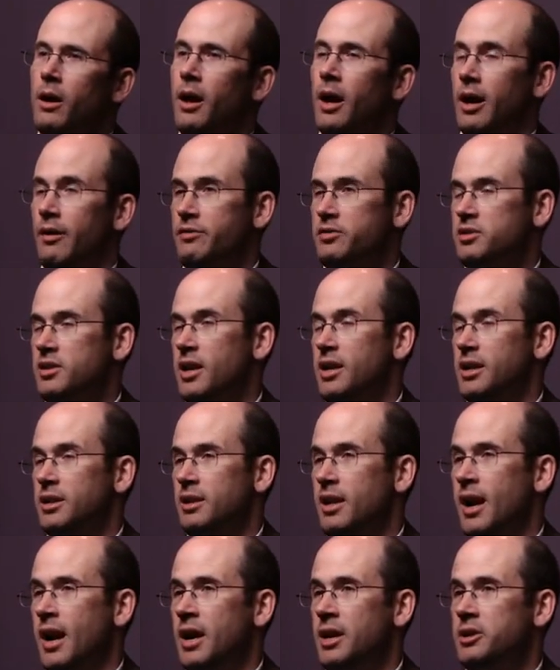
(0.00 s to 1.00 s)
Offsetting
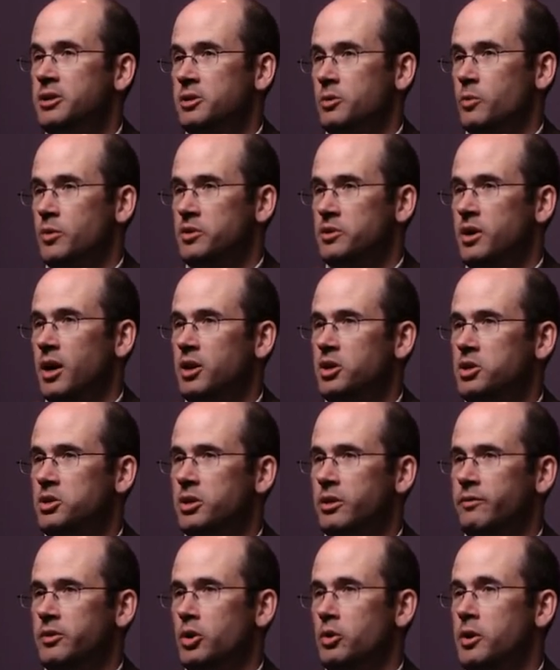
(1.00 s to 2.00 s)
that is a reduction
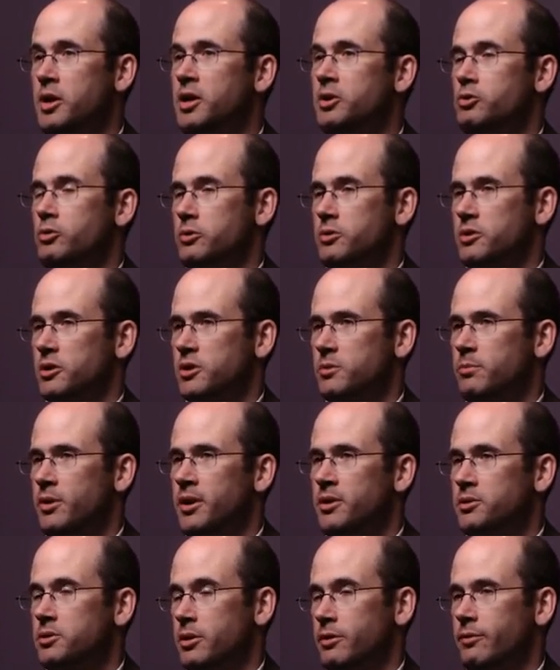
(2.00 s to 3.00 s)
of your interest
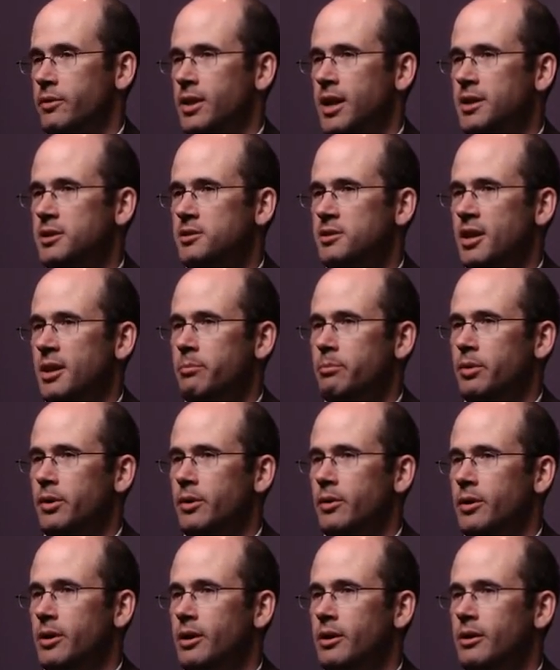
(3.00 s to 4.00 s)
expense over that same
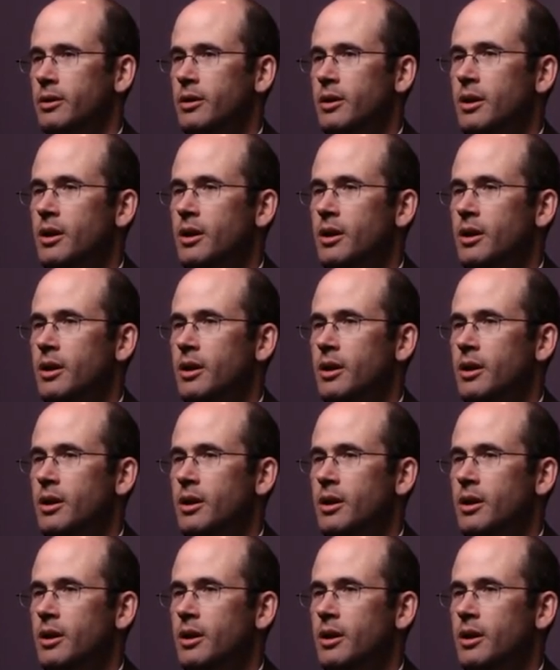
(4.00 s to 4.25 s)
period.